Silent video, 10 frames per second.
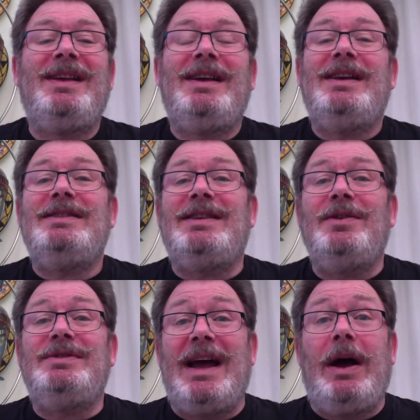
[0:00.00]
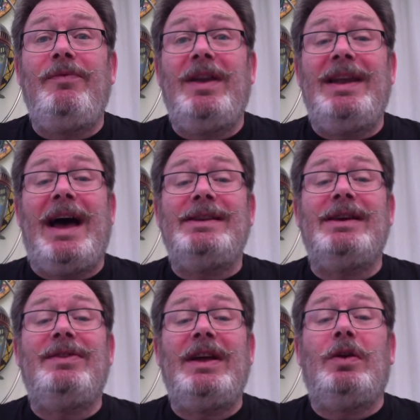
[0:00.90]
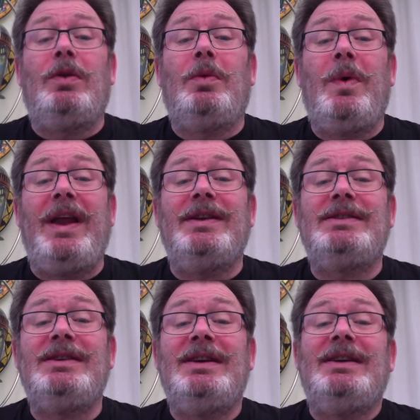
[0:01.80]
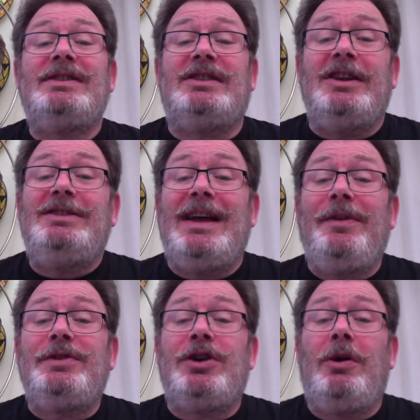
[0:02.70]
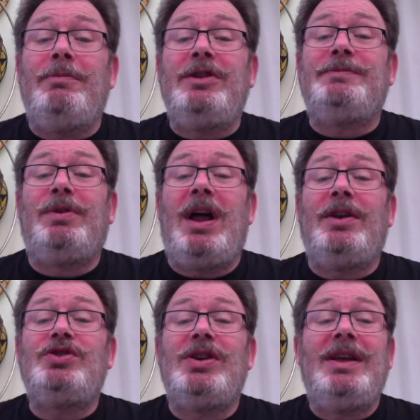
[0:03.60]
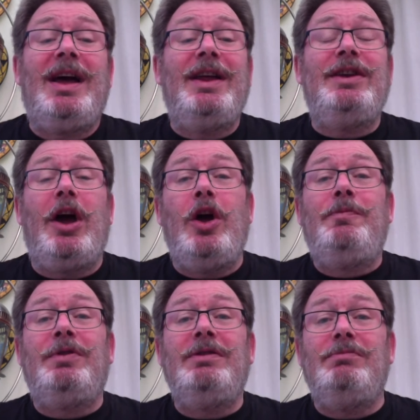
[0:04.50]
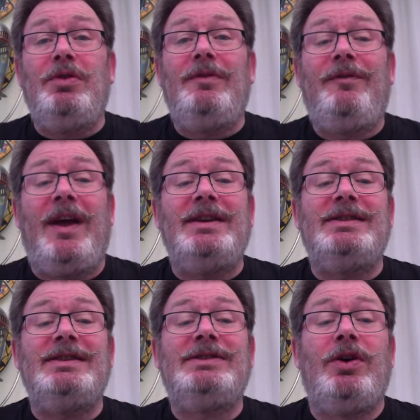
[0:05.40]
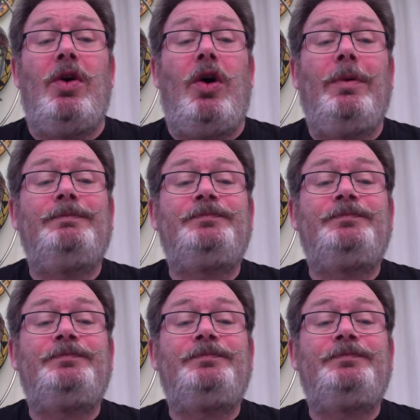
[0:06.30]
So down the ladder they all went, slid down the topmost branch, and opened Moonface's door.